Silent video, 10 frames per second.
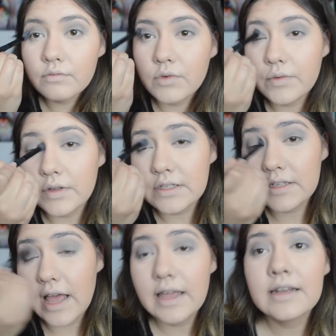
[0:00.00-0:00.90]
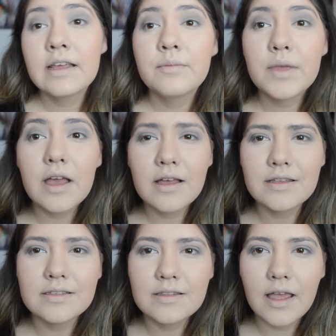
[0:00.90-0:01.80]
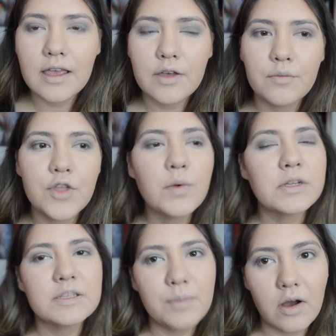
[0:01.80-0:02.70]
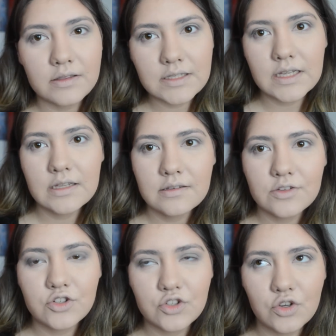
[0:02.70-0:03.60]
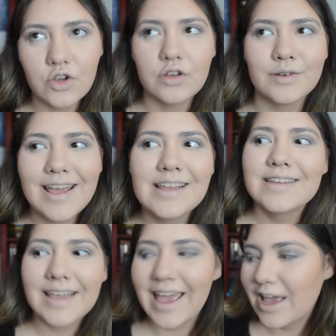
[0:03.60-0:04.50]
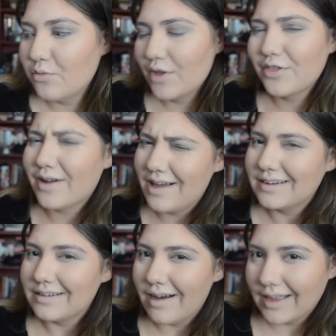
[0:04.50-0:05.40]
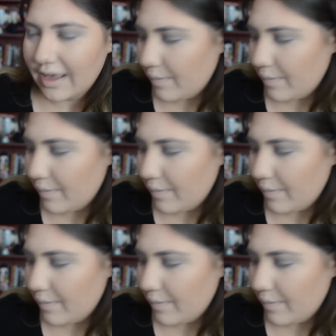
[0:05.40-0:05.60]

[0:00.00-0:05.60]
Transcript: what was said, because, like, their responses should indicate what they're kind of talking